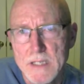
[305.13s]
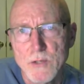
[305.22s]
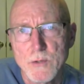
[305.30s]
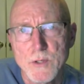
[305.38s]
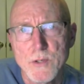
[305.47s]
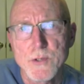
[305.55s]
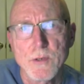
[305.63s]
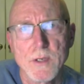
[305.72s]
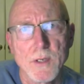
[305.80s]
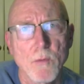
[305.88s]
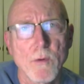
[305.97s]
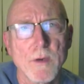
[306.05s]
to a user
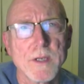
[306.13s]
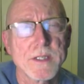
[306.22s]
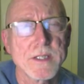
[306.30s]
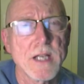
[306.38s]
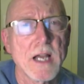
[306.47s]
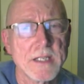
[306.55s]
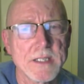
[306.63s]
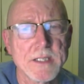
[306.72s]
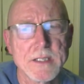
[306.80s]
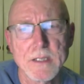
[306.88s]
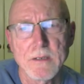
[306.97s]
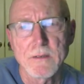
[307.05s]
inquiry does not
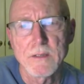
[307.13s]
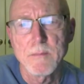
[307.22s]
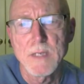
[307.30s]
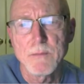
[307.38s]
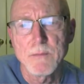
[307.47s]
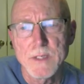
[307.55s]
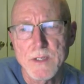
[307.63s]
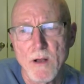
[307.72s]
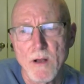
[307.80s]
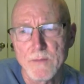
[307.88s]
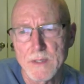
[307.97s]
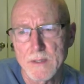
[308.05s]
necessarily mean
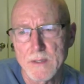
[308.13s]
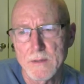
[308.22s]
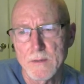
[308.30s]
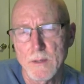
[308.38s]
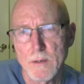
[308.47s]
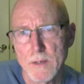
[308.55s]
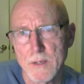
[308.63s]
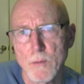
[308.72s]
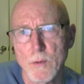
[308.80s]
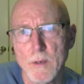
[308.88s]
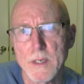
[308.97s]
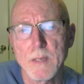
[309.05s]
resolving their
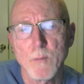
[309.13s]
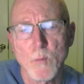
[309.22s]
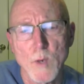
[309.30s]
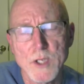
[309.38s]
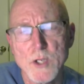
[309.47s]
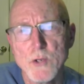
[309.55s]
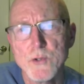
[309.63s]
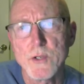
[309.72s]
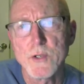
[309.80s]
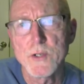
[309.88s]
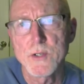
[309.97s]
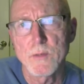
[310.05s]
inquiry. What
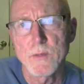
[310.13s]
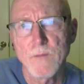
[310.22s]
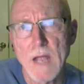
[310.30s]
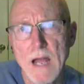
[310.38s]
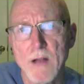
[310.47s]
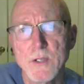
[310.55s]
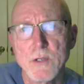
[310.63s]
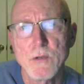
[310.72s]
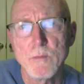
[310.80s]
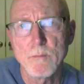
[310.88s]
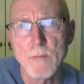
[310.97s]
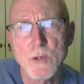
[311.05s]
users
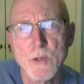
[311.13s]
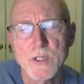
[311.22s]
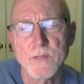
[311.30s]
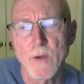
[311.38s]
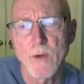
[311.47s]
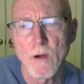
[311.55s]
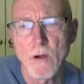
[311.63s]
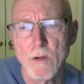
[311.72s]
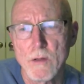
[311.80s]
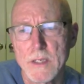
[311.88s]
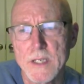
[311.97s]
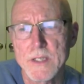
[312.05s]
value most of
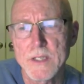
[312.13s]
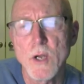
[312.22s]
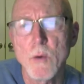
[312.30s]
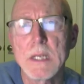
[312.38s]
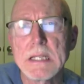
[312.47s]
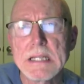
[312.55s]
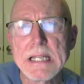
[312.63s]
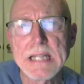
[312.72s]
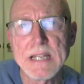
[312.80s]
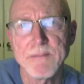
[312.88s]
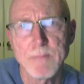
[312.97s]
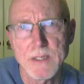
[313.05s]
all is knowing that
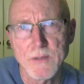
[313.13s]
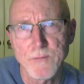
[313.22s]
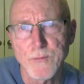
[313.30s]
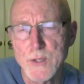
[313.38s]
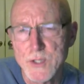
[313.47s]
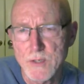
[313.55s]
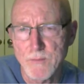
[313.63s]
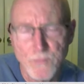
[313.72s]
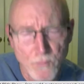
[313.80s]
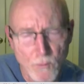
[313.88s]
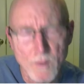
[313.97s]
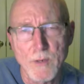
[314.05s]
they've been, first and
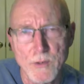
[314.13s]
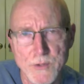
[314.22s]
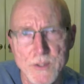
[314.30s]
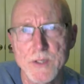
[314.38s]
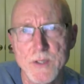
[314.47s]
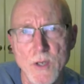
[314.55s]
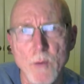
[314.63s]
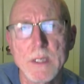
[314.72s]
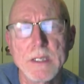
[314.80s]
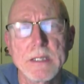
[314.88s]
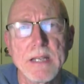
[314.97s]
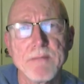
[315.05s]
foremost, is
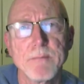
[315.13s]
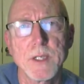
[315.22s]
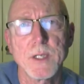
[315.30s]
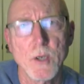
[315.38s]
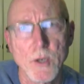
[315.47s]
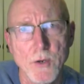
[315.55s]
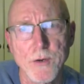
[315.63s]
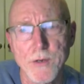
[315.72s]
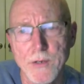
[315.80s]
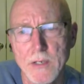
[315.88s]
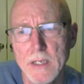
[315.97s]
knowing that they've been heard.